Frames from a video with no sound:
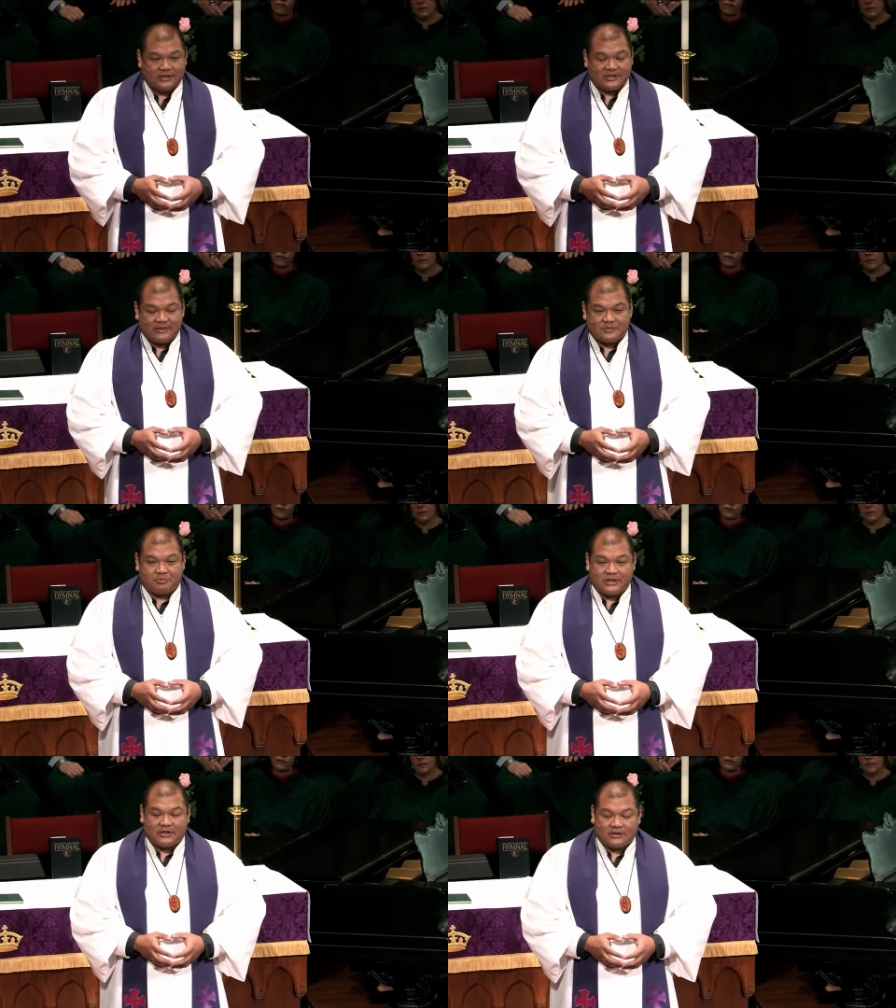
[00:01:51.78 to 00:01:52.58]
Seems
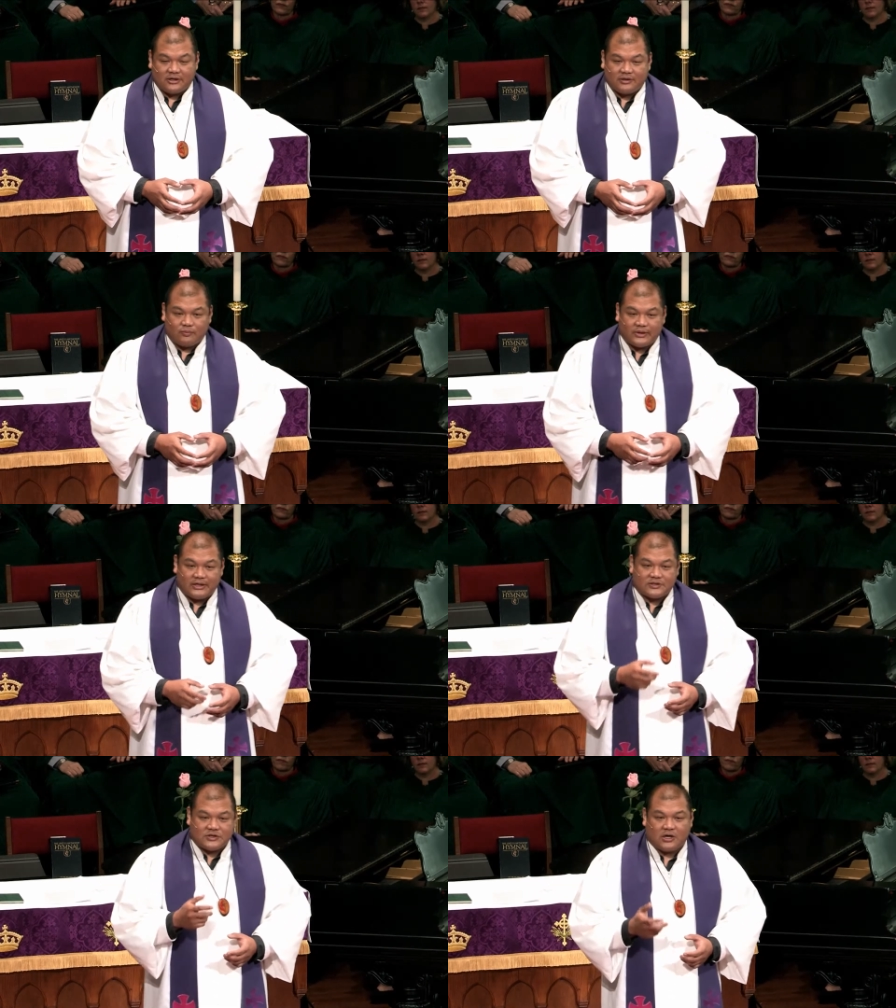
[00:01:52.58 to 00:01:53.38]
pretty clear that when
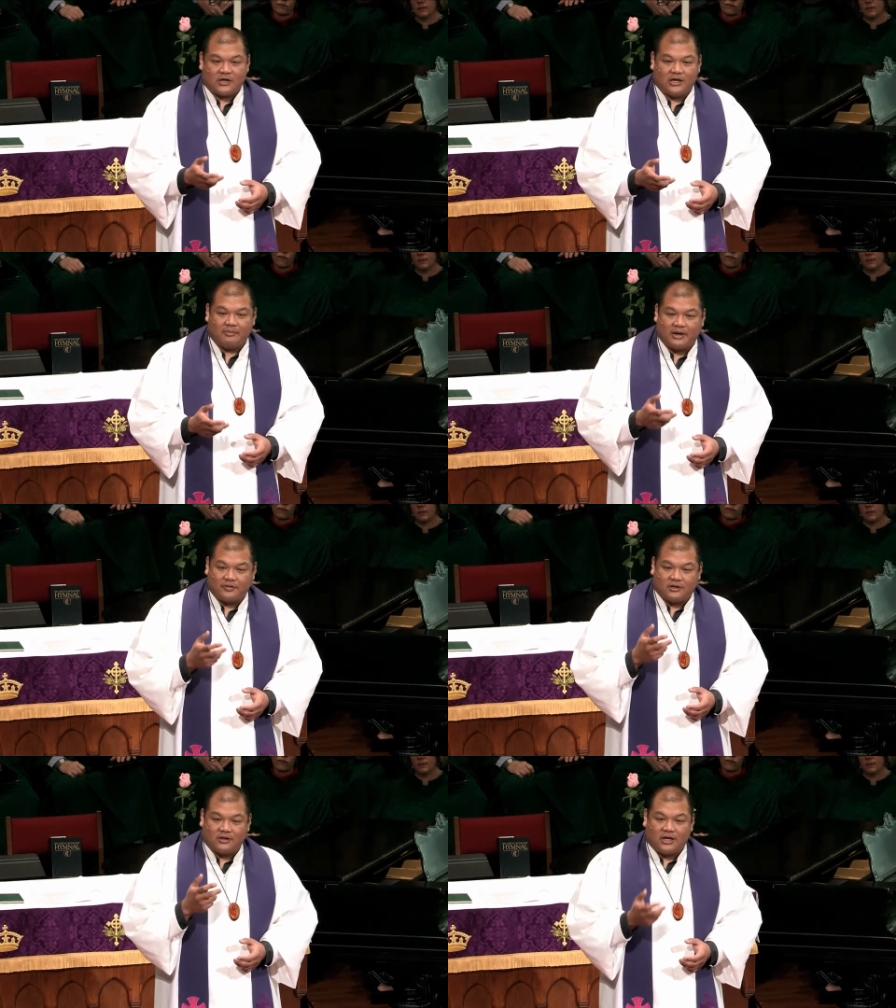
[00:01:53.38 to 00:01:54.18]
he's talking
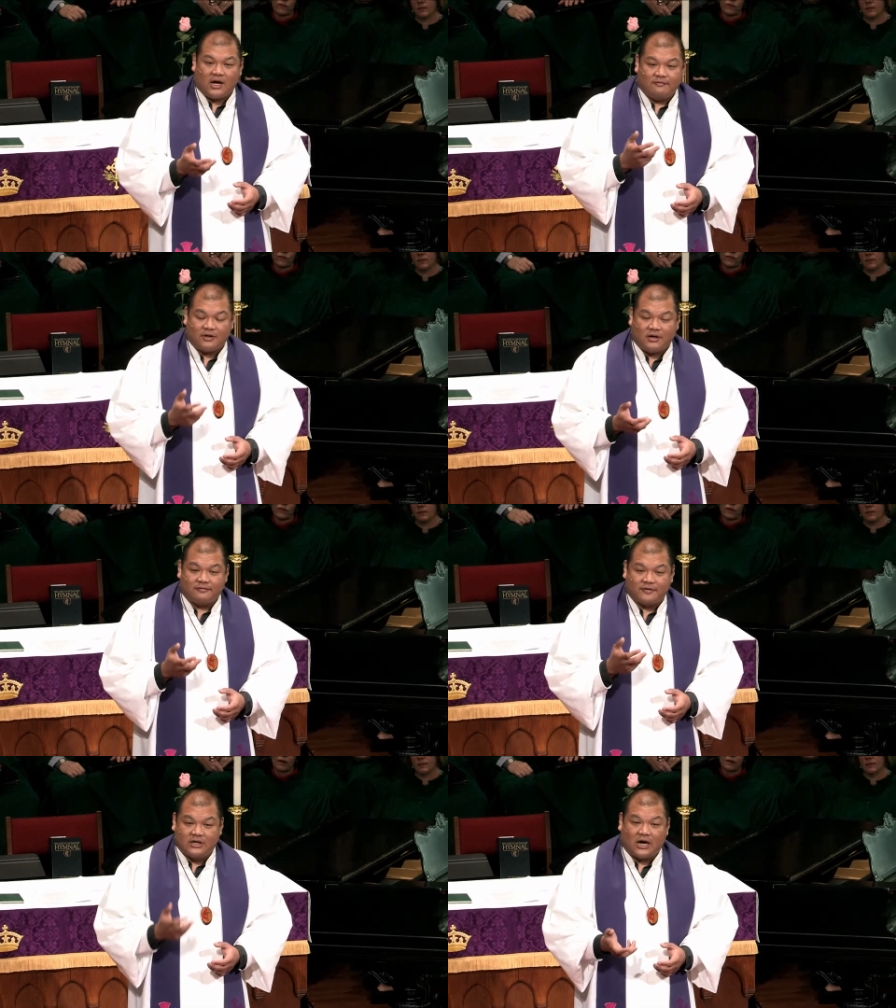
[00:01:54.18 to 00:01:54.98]
about the love
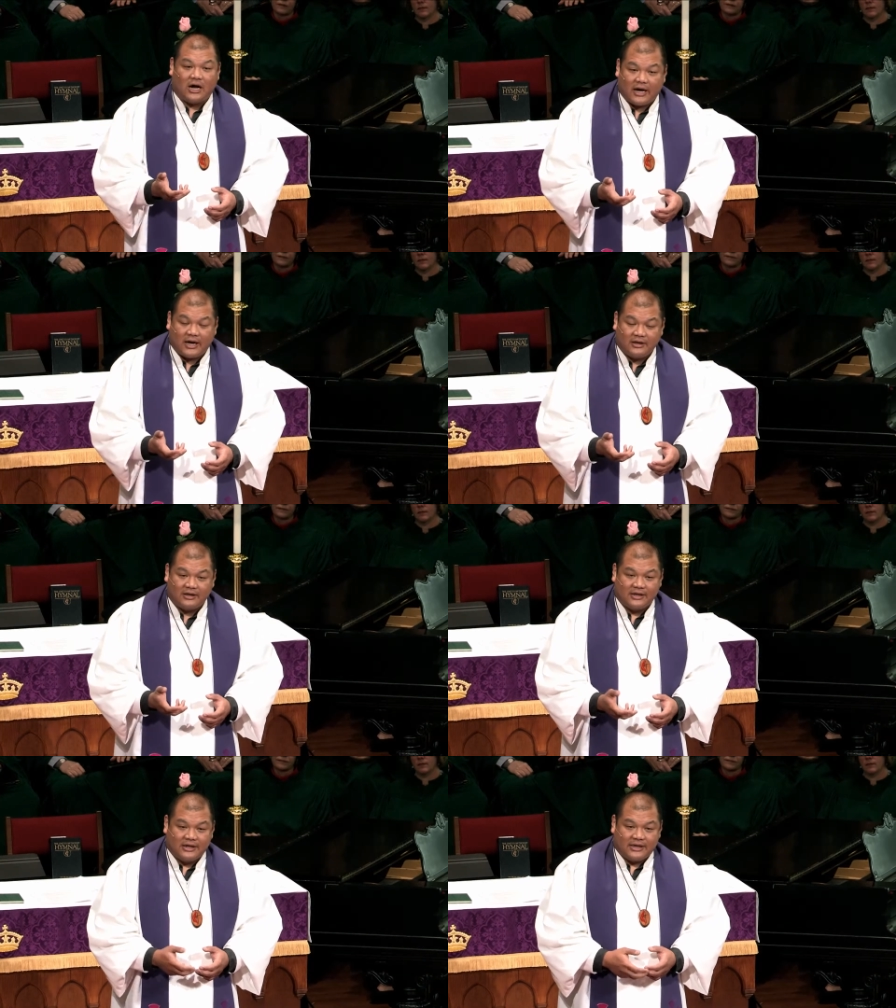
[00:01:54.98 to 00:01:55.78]
of God,